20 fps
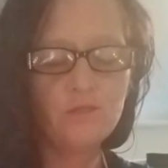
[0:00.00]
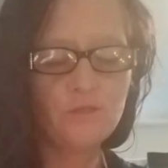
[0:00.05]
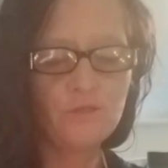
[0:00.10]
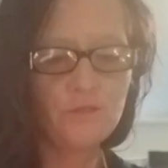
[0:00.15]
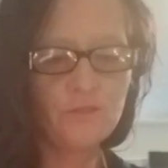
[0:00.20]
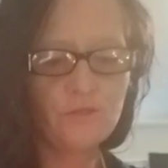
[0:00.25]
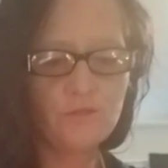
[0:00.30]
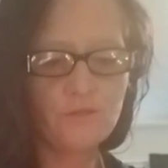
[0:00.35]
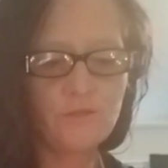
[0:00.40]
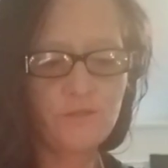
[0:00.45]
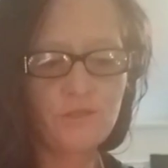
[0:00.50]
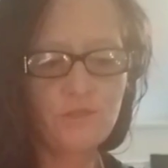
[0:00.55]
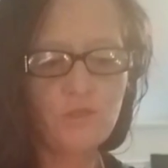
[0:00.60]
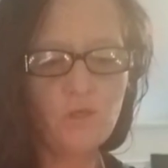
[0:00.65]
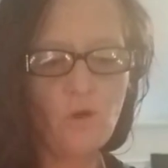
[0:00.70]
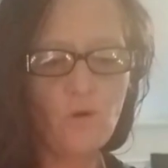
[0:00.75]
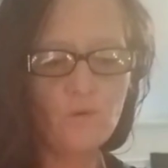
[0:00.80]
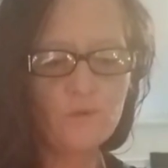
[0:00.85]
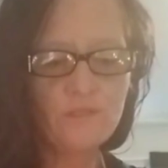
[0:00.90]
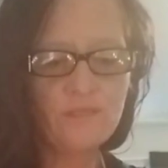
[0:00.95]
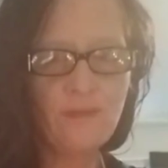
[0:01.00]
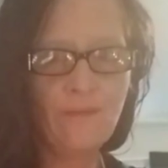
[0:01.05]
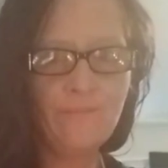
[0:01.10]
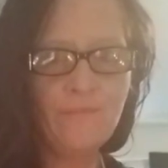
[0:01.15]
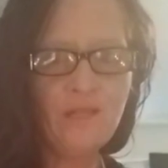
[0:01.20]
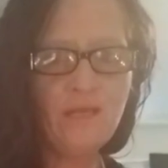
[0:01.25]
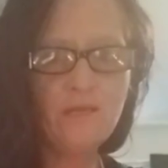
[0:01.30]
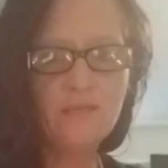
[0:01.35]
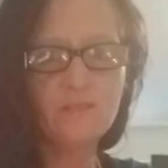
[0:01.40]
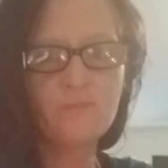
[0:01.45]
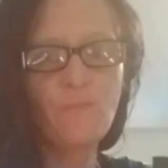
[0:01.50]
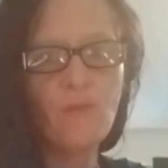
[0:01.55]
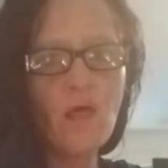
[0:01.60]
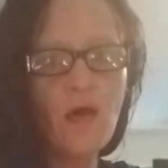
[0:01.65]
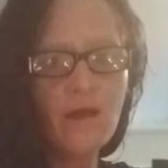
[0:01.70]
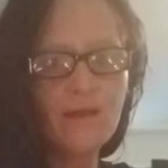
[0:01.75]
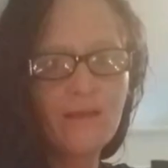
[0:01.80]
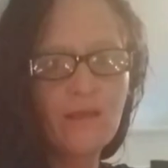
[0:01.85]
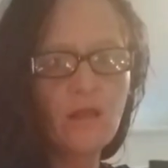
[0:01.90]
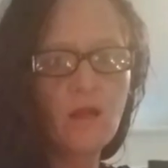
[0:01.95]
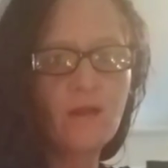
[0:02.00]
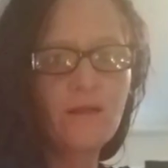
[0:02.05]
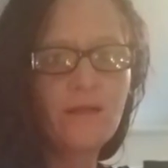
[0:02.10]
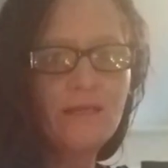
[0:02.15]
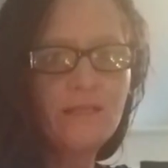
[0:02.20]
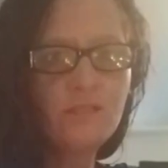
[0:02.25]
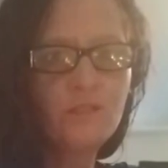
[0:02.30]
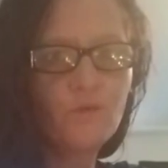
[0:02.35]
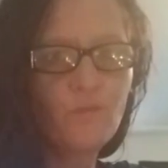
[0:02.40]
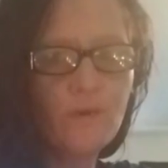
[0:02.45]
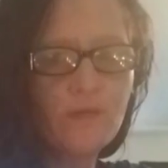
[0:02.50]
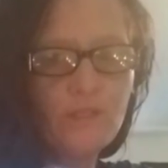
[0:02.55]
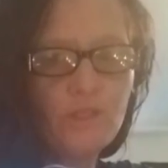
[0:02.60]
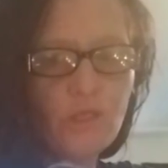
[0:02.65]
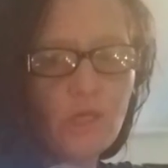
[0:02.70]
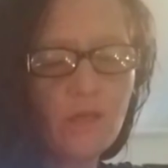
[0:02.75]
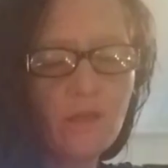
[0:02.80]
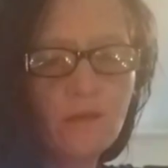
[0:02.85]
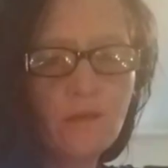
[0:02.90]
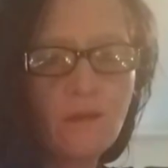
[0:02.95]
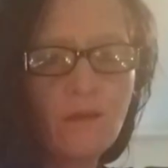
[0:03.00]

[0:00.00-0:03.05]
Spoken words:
So something is blocking our intuition.